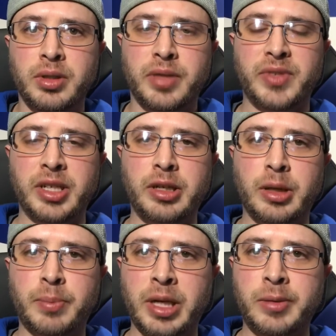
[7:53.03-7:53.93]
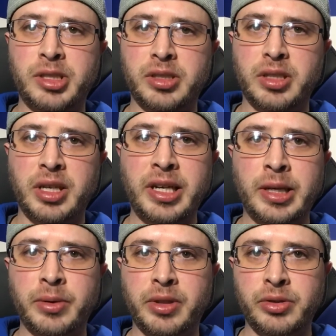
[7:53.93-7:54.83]
If not, I'll probably just hang out
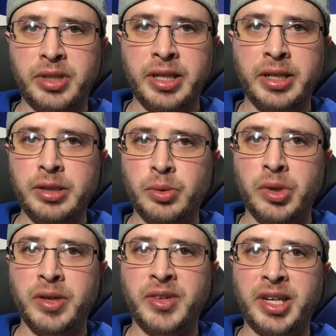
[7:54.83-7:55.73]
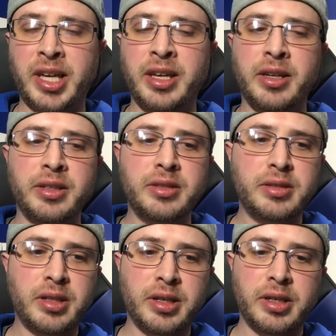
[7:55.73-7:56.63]
with those guys whenever I can
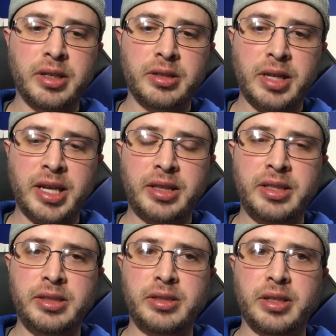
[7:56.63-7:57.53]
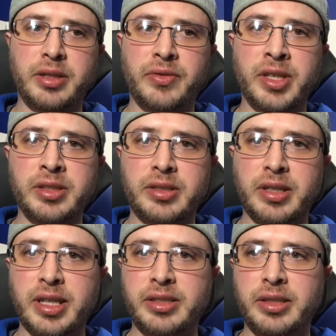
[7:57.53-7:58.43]
at these events
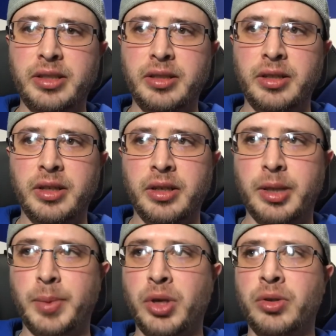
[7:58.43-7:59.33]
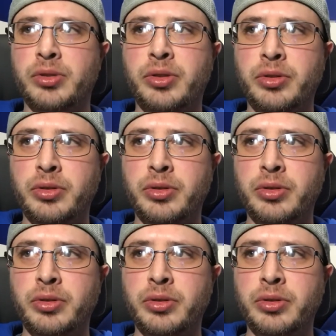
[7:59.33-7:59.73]
I see them going to,